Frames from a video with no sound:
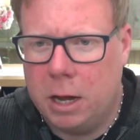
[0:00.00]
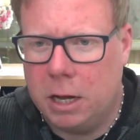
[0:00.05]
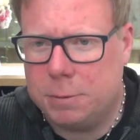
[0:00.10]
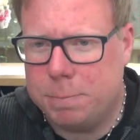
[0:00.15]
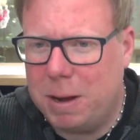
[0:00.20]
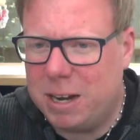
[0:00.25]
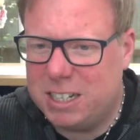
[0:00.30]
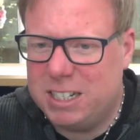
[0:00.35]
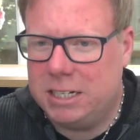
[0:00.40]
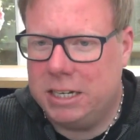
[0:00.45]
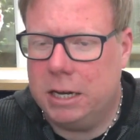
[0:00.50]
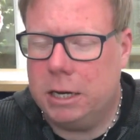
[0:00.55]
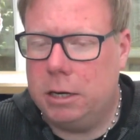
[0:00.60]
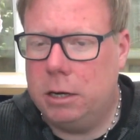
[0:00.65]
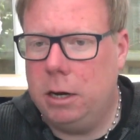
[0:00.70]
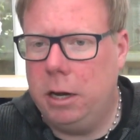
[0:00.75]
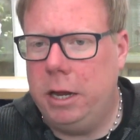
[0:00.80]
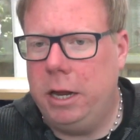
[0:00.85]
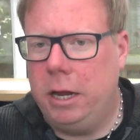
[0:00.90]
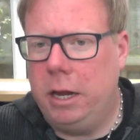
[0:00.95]
much as
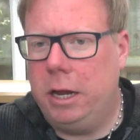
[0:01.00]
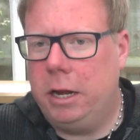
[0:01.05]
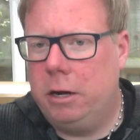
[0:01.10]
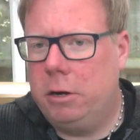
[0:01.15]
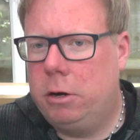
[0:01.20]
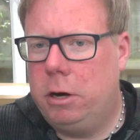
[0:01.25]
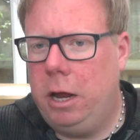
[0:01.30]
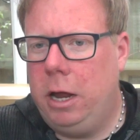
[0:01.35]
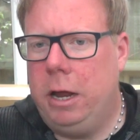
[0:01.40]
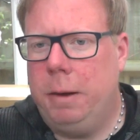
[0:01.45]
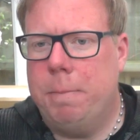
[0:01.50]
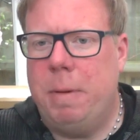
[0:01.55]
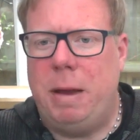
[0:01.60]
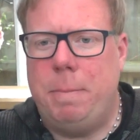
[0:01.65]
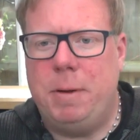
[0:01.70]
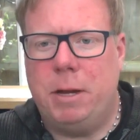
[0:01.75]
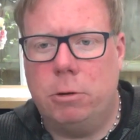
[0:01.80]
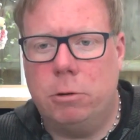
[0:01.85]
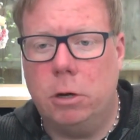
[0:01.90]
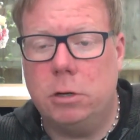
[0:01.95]
it
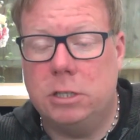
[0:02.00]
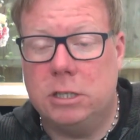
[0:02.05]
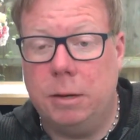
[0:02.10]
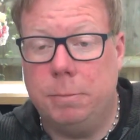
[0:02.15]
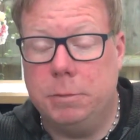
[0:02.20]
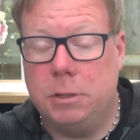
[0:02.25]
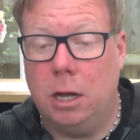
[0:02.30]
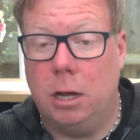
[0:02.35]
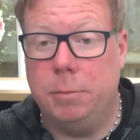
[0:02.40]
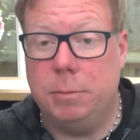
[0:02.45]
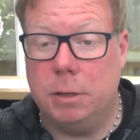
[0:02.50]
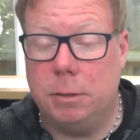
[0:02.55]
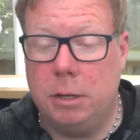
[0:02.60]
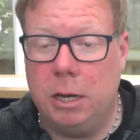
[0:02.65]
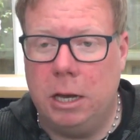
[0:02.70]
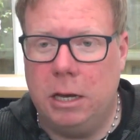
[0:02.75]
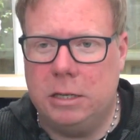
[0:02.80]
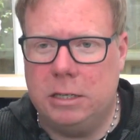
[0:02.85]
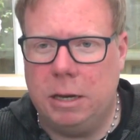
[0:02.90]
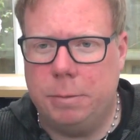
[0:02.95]
made me cross sometimes,
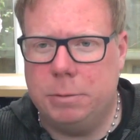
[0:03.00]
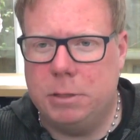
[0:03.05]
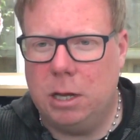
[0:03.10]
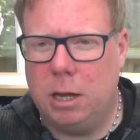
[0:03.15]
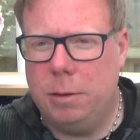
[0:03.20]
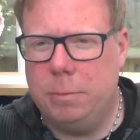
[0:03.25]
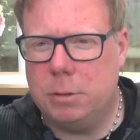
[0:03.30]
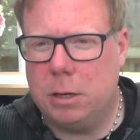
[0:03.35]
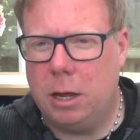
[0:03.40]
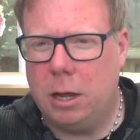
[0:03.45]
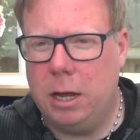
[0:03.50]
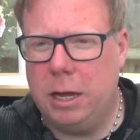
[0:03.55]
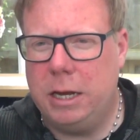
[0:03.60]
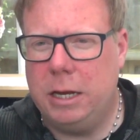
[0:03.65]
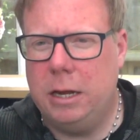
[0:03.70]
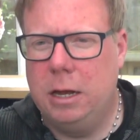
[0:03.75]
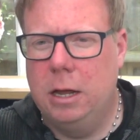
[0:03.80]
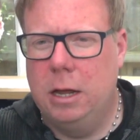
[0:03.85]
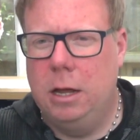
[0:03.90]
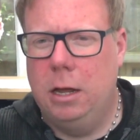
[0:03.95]
and sometimes
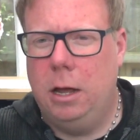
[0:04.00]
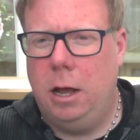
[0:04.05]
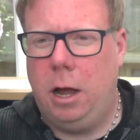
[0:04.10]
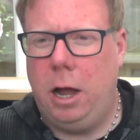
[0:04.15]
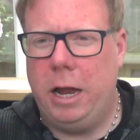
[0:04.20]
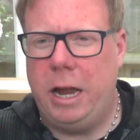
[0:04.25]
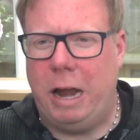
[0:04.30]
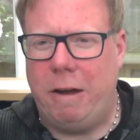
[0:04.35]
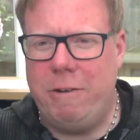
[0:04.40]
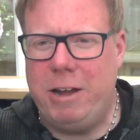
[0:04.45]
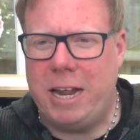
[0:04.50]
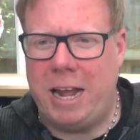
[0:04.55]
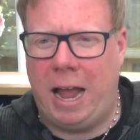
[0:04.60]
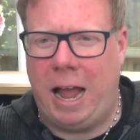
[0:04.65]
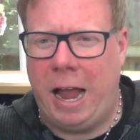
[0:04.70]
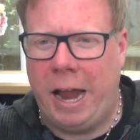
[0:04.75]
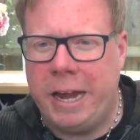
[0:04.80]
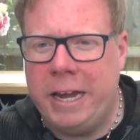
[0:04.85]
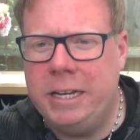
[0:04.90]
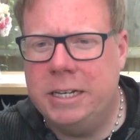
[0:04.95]
I really
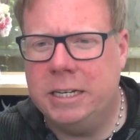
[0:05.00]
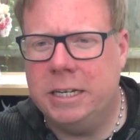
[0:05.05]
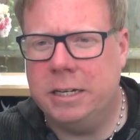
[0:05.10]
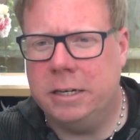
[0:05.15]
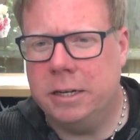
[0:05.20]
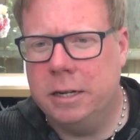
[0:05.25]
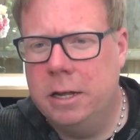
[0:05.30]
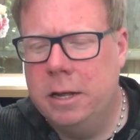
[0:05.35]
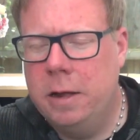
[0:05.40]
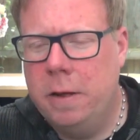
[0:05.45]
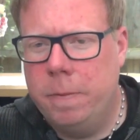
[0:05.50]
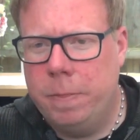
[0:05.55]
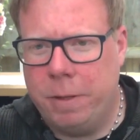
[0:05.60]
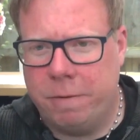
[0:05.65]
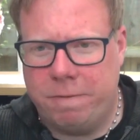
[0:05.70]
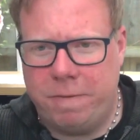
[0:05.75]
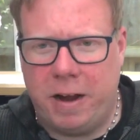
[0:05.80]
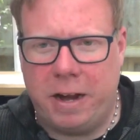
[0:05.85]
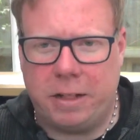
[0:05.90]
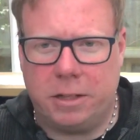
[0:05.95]
hated
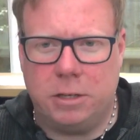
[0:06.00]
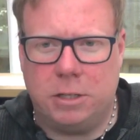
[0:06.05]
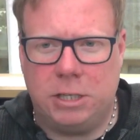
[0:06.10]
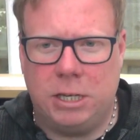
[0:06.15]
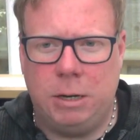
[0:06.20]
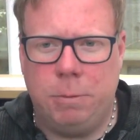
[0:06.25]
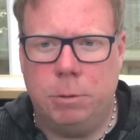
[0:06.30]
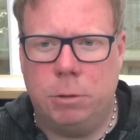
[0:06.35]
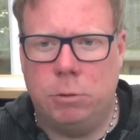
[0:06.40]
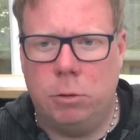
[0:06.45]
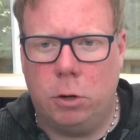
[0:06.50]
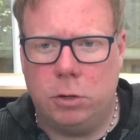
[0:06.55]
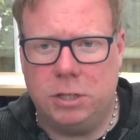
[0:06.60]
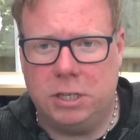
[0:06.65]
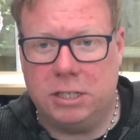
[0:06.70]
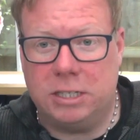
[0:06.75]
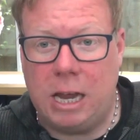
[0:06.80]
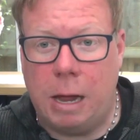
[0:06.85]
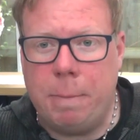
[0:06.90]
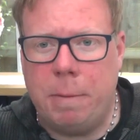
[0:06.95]
the fact that she would
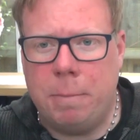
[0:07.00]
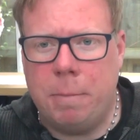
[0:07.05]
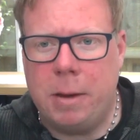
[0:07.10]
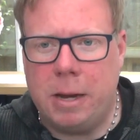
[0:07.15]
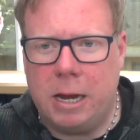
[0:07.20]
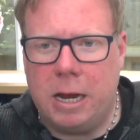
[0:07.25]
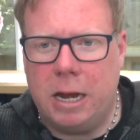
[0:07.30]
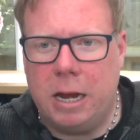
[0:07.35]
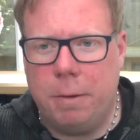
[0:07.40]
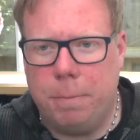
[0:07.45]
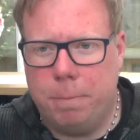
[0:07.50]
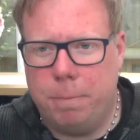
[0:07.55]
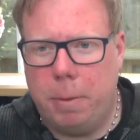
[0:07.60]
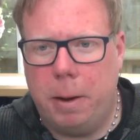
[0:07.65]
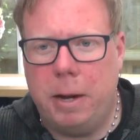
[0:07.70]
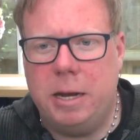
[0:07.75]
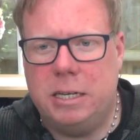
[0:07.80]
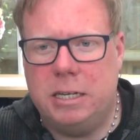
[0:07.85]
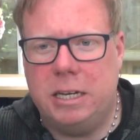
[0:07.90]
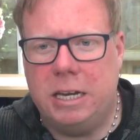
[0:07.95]
cross-examine me at
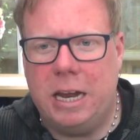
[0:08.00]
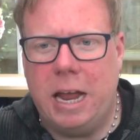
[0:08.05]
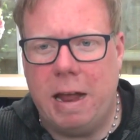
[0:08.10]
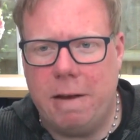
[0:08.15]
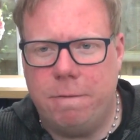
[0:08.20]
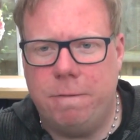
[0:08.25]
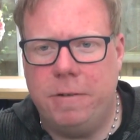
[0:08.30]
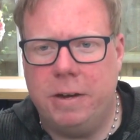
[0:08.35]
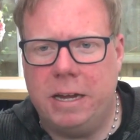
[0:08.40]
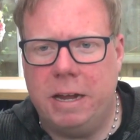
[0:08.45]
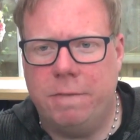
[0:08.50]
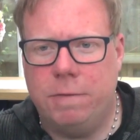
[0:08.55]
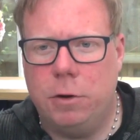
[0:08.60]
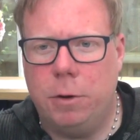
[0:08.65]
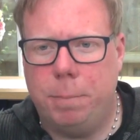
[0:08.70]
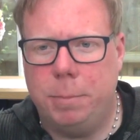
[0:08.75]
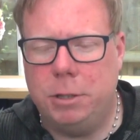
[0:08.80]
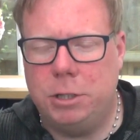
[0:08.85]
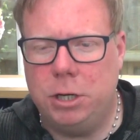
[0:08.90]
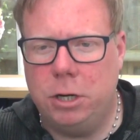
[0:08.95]
basically every given
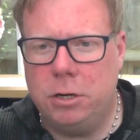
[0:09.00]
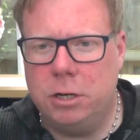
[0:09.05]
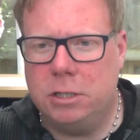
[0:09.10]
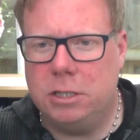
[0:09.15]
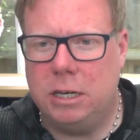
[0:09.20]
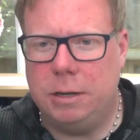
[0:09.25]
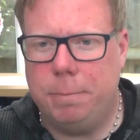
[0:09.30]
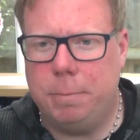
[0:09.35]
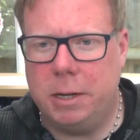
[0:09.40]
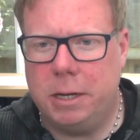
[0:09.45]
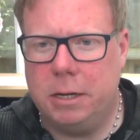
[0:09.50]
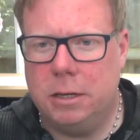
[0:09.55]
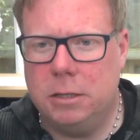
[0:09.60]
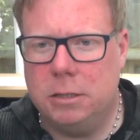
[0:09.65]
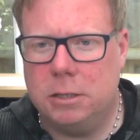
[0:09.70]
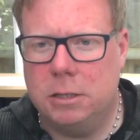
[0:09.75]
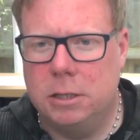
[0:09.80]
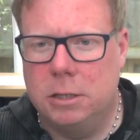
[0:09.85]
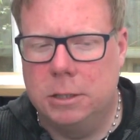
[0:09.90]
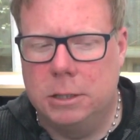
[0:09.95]
opportunity,
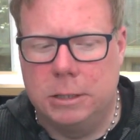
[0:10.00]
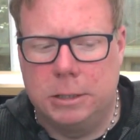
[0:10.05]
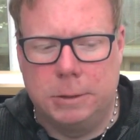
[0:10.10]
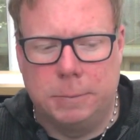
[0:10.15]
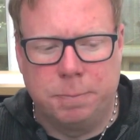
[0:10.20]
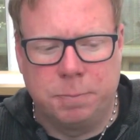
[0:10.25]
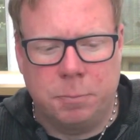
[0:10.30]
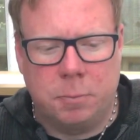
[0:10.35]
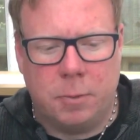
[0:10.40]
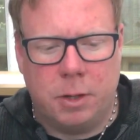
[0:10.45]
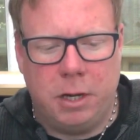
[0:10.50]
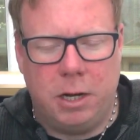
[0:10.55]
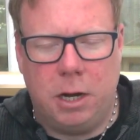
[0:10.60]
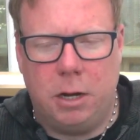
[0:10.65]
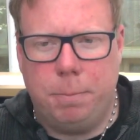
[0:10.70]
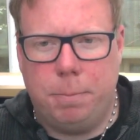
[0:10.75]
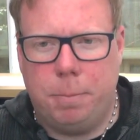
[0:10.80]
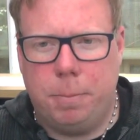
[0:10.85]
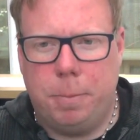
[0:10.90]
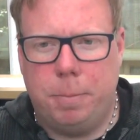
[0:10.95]
because, you
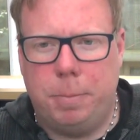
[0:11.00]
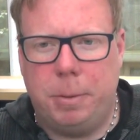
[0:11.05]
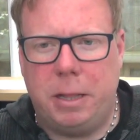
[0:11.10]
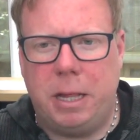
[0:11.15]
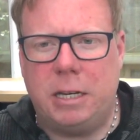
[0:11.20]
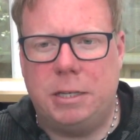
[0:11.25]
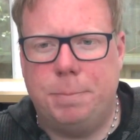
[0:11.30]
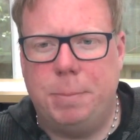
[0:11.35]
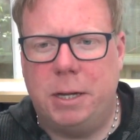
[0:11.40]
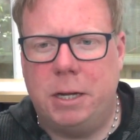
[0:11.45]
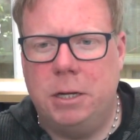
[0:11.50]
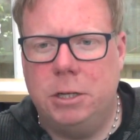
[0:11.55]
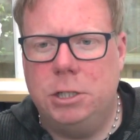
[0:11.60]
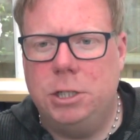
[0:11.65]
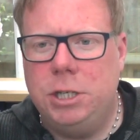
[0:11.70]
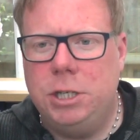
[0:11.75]
know, but that's because